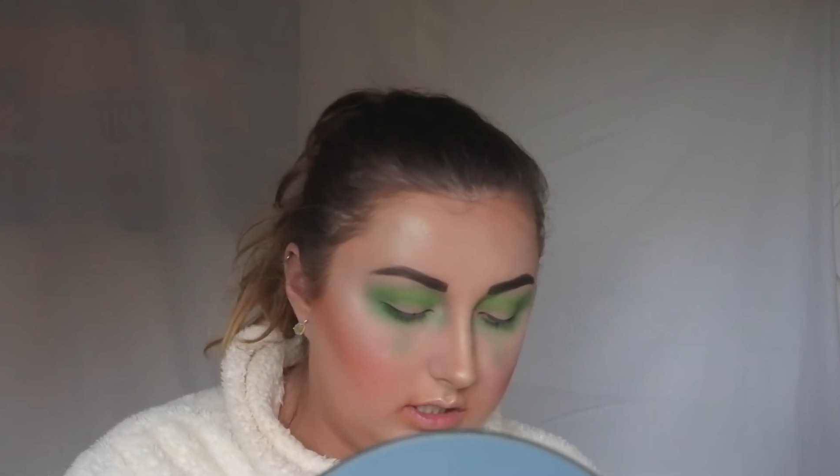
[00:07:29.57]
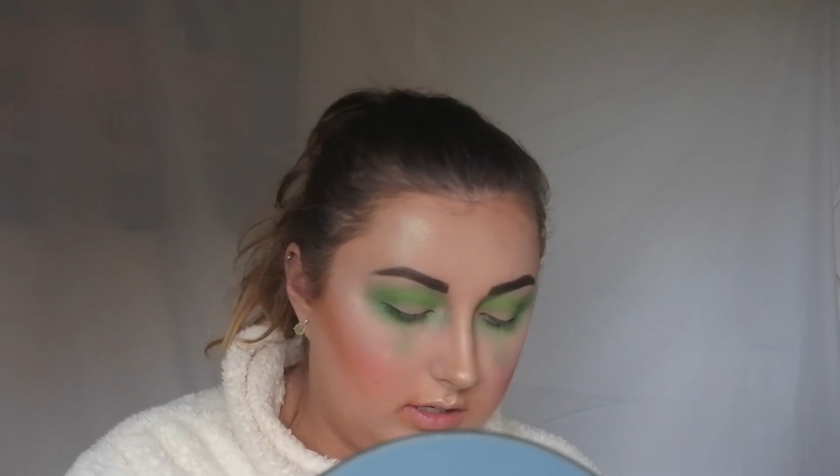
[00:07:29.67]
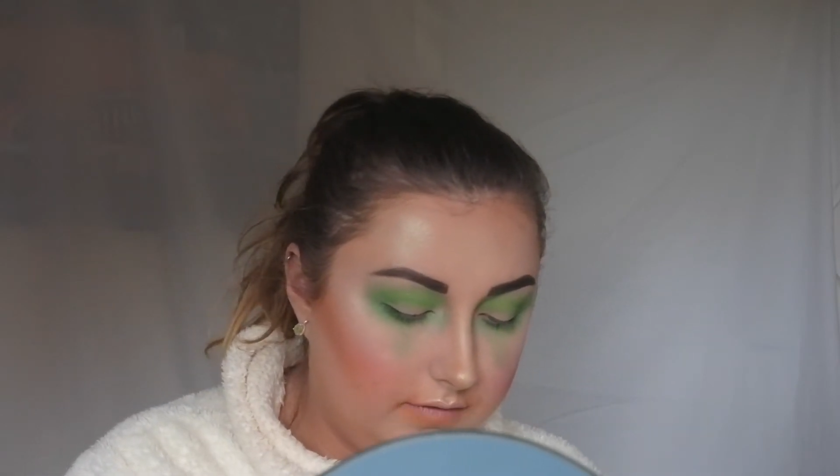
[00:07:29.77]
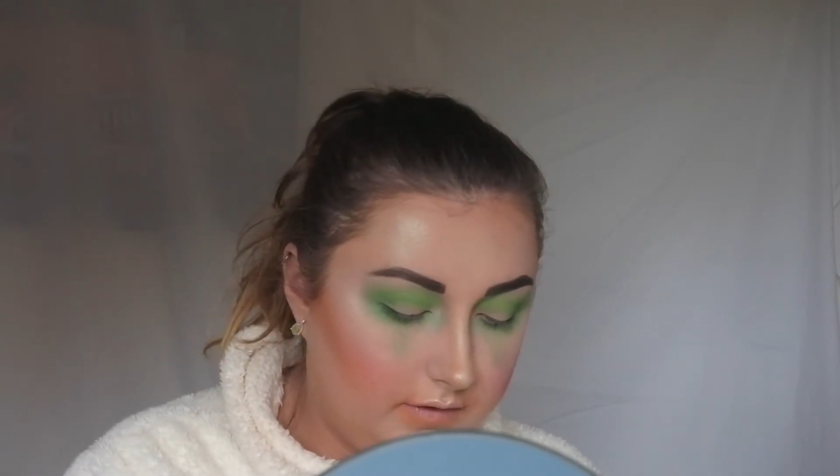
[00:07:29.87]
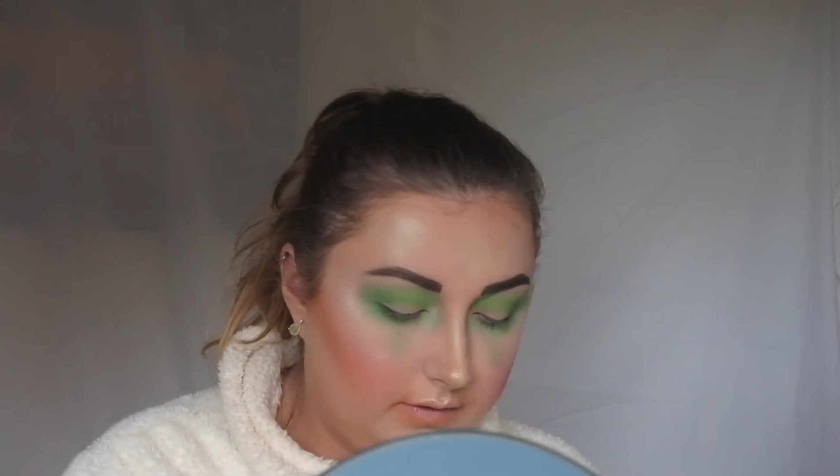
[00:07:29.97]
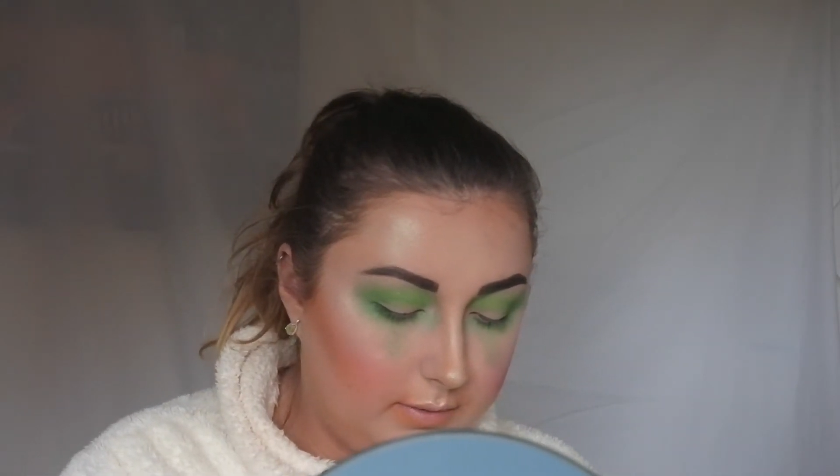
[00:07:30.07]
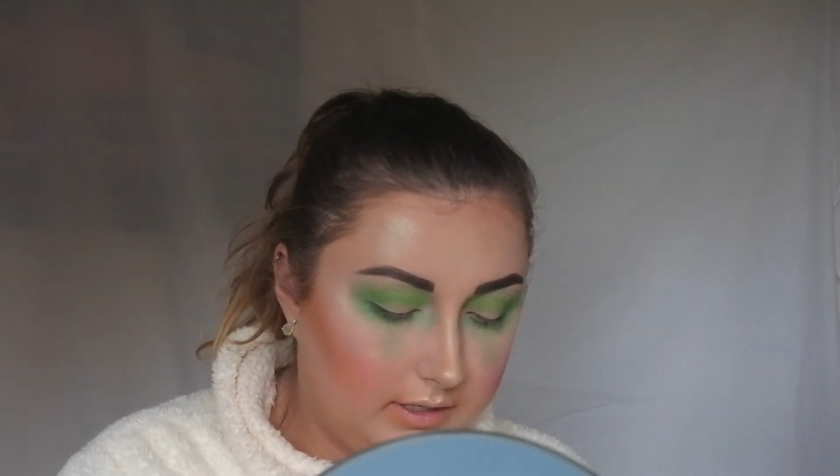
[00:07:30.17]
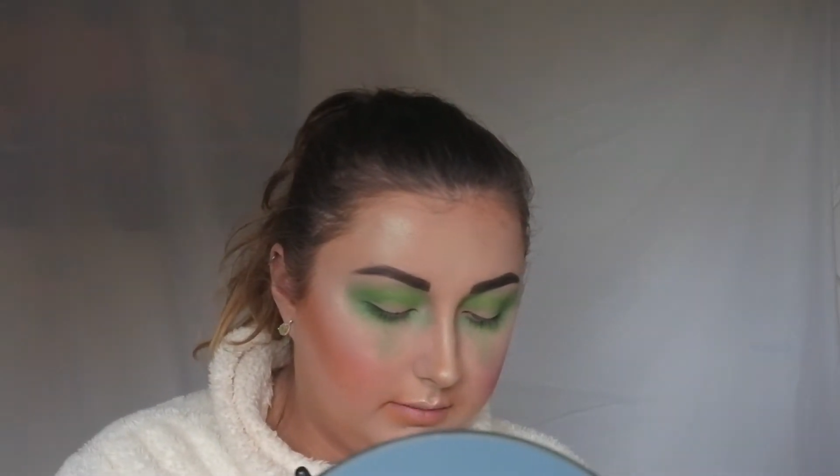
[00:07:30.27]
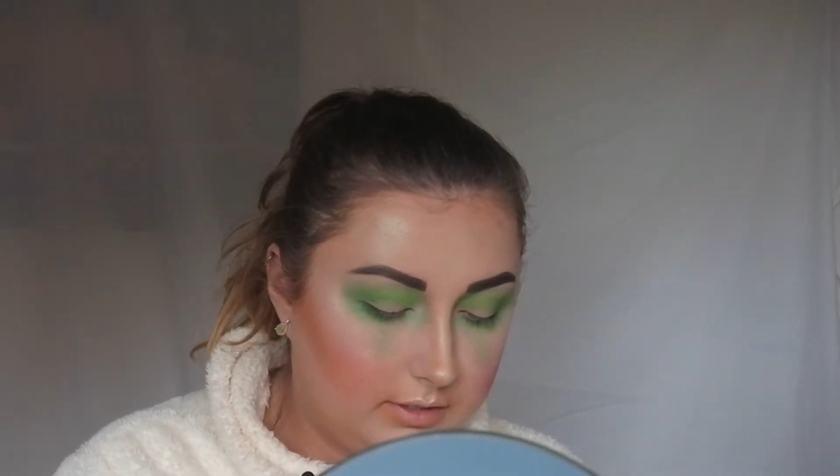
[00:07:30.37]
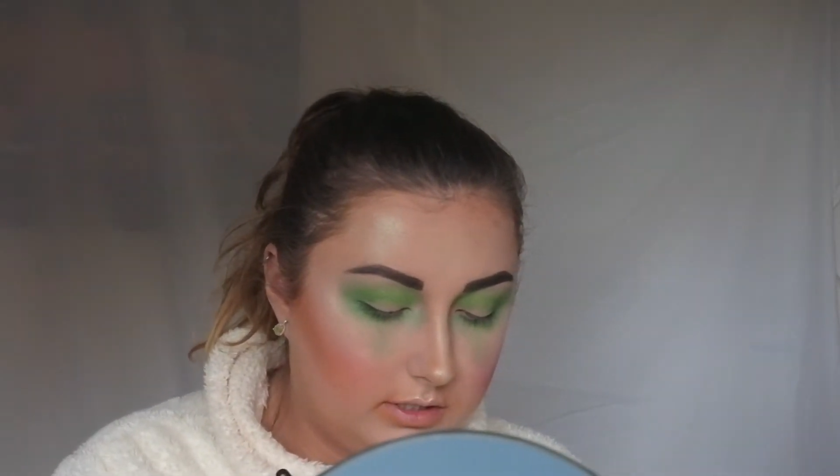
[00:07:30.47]
a fluffy
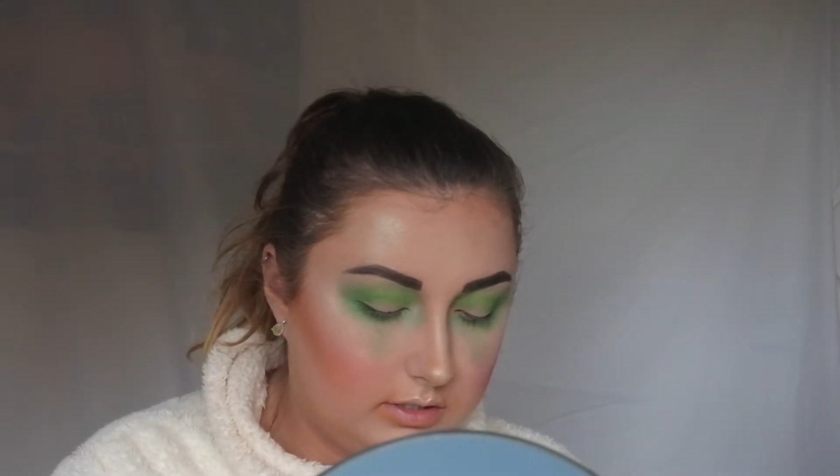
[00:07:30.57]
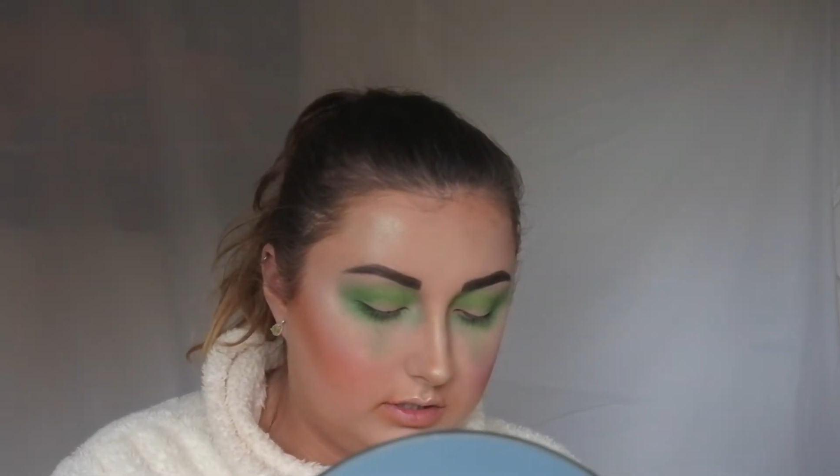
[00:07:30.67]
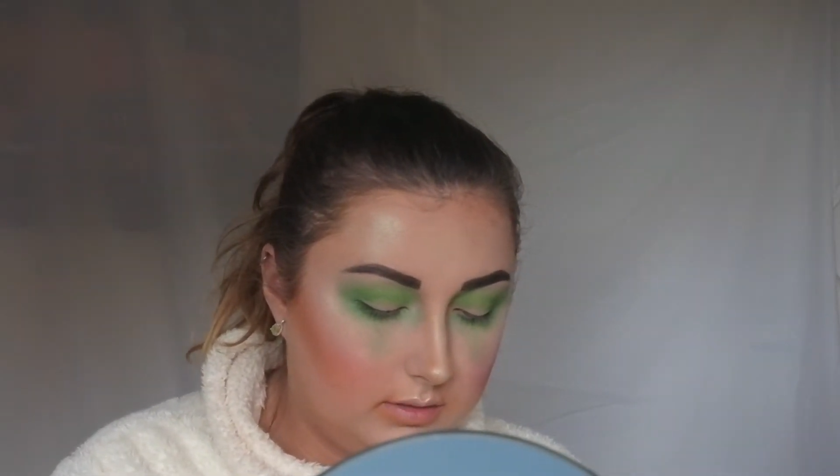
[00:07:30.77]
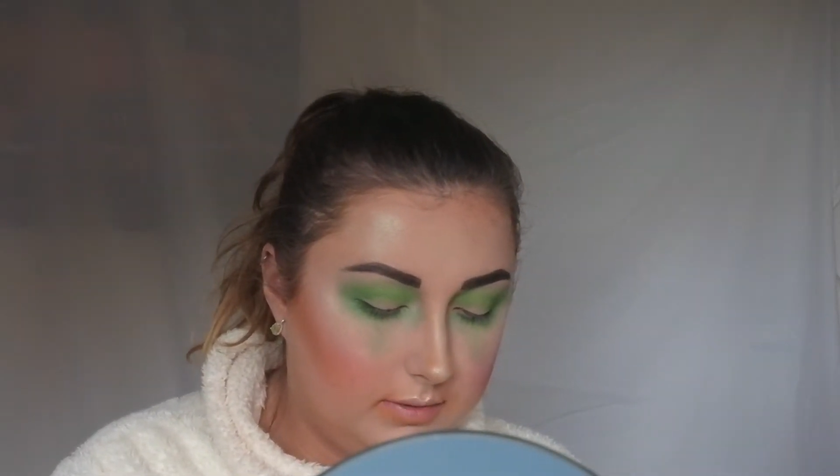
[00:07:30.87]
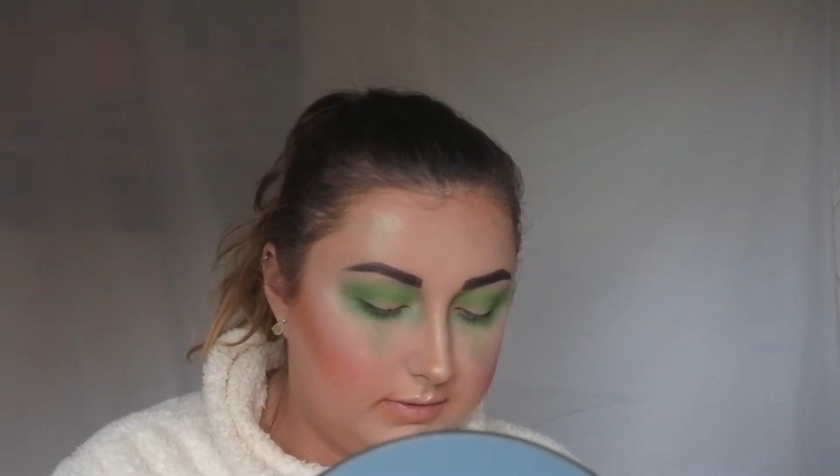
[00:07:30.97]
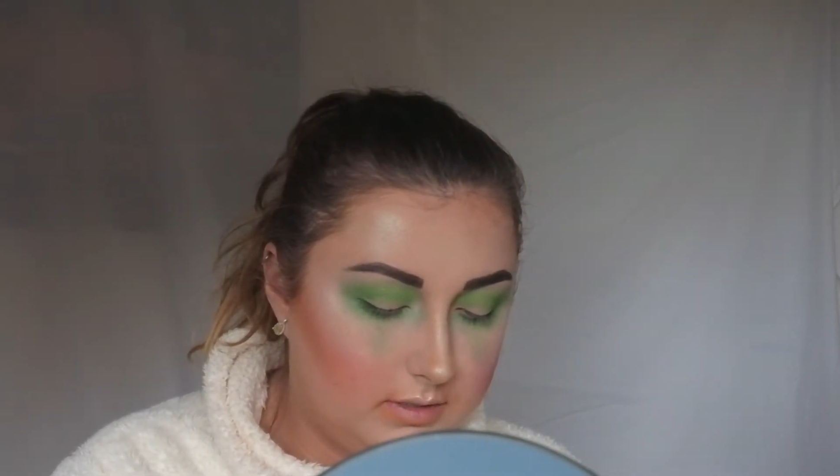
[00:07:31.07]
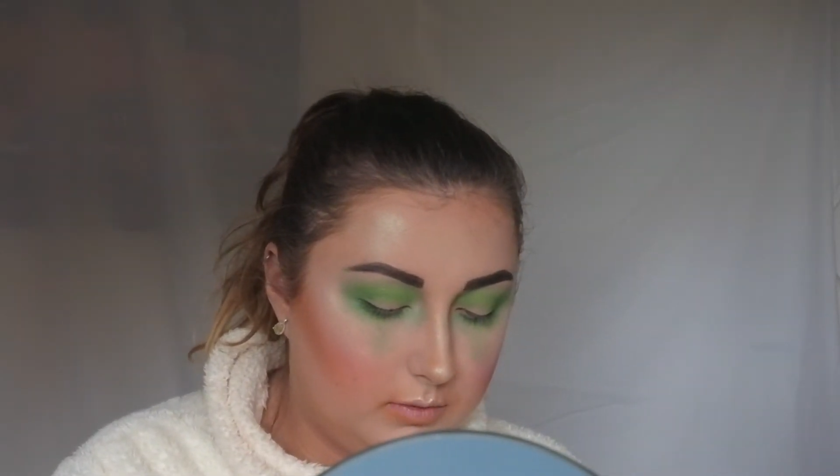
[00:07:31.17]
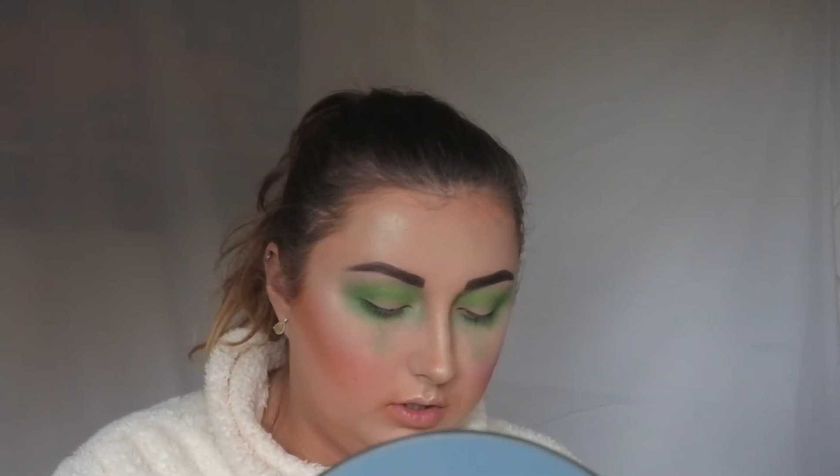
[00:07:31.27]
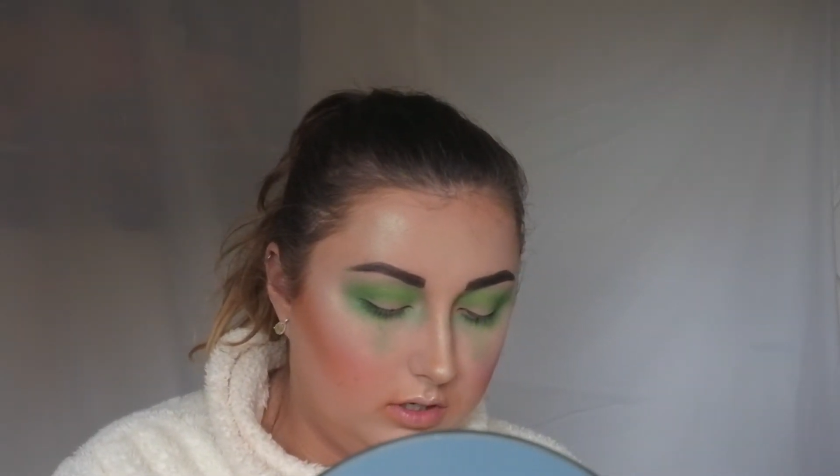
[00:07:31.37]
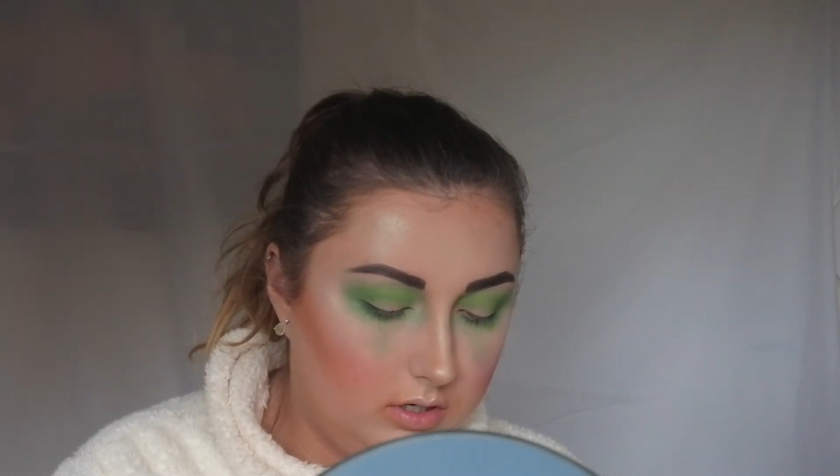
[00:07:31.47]
blending brush, it's just going to be a bit
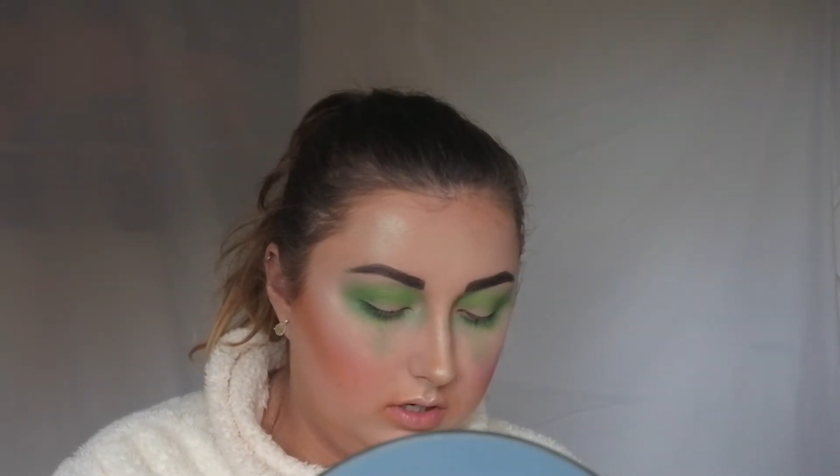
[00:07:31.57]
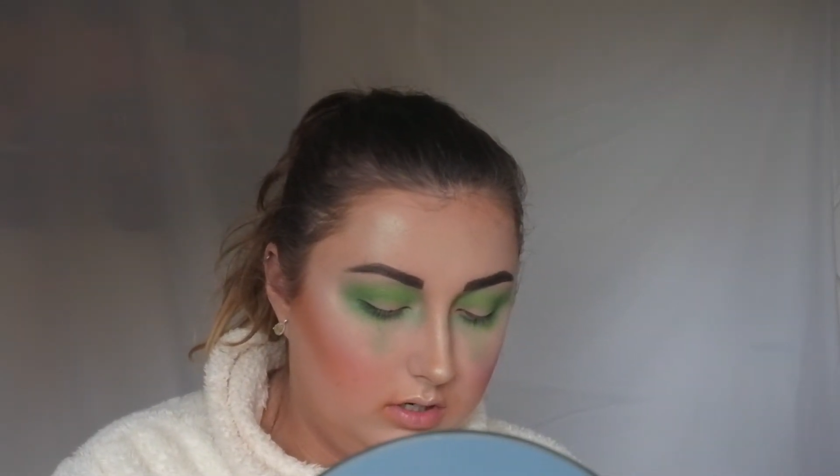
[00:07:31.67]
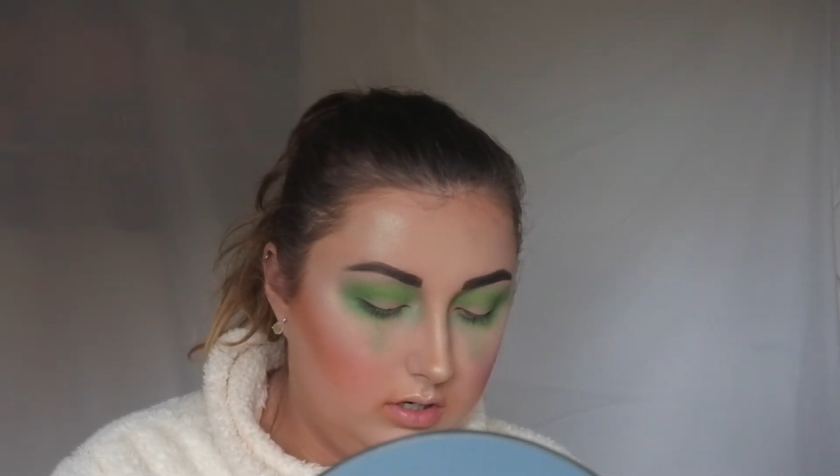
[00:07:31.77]
smaller.